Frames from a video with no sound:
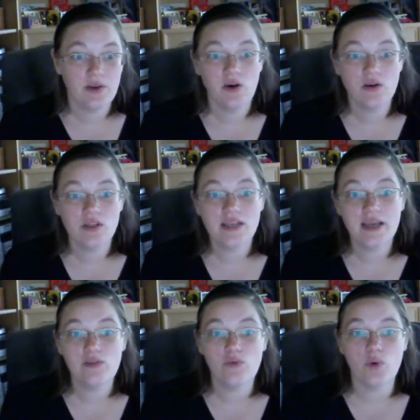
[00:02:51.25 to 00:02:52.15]
On a
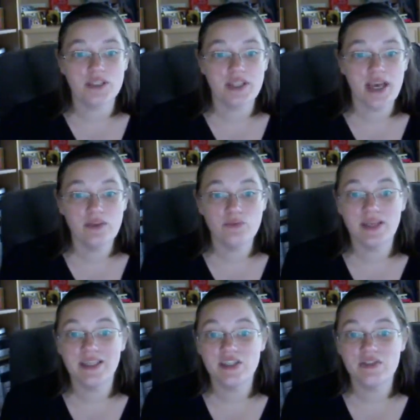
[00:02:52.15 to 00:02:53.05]
scale of 1 to 10,
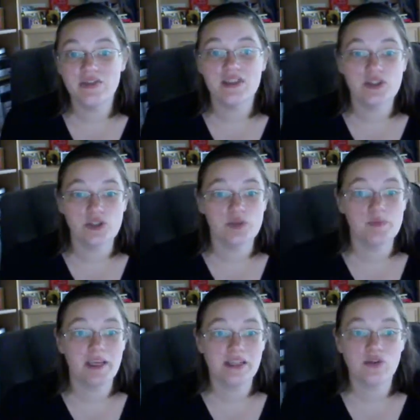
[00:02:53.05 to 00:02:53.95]
rate each of these issues
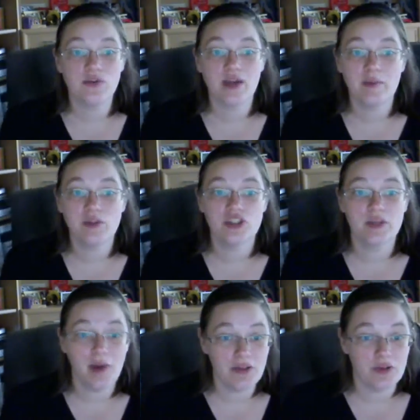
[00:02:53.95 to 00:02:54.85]
based on how much they
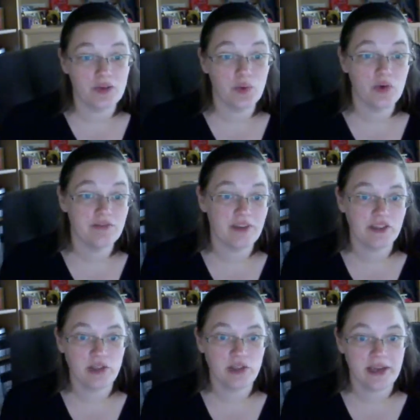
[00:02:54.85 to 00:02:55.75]
bother you or affect
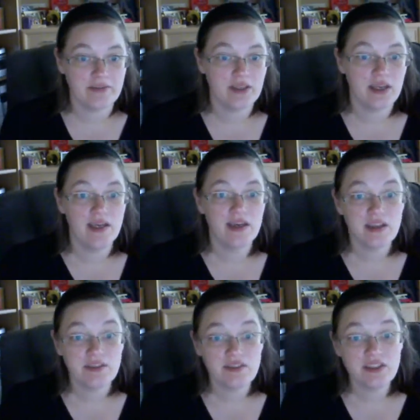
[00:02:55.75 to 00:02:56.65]
your life.
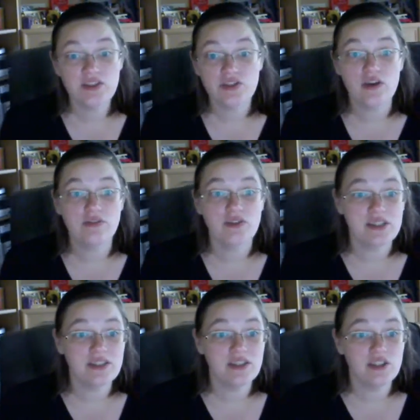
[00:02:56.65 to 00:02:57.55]
Convince yourself that
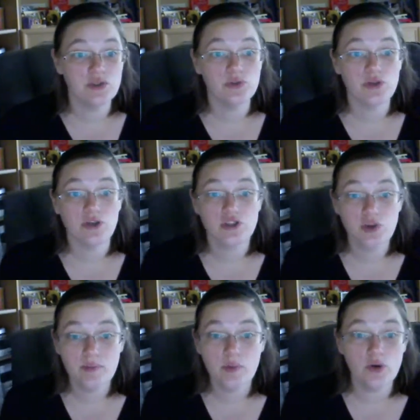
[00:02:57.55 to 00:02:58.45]
these issues are so
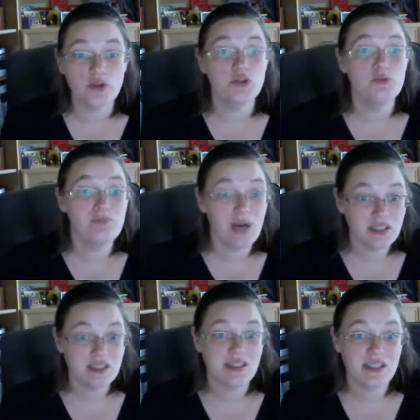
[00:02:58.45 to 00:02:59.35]
important you
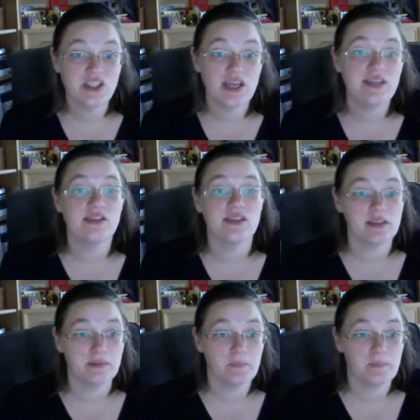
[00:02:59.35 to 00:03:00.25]
must see changes in
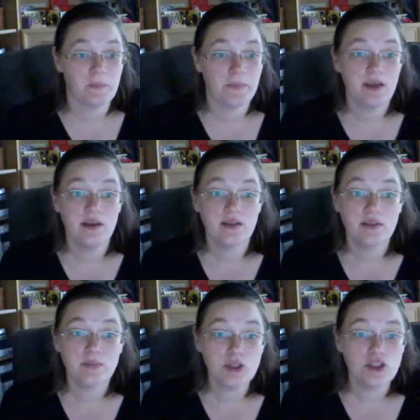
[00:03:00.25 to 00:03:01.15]
them.
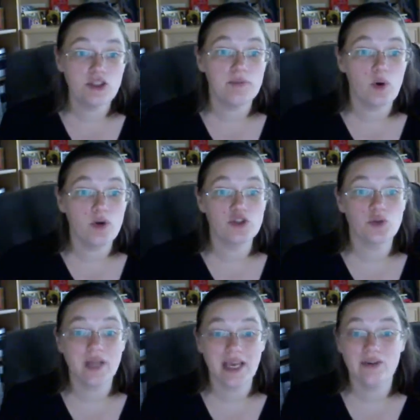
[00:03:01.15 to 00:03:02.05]
Then push their importance to
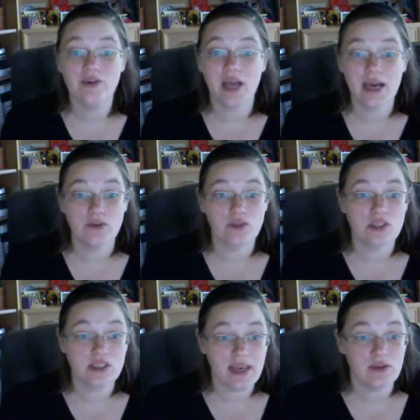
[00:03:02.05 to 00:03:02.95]
an 8 or a 9 on the
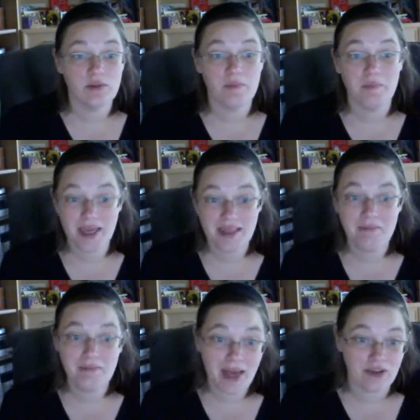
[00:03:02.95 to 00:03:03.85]
scale. Make
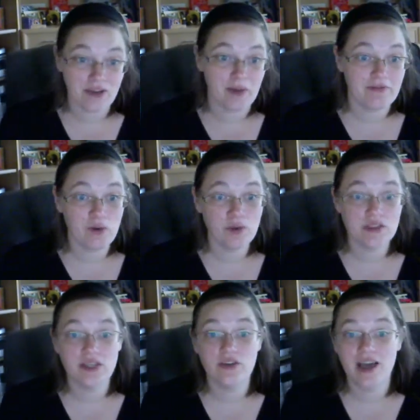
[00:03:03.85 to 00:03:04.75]
them matter by focusing on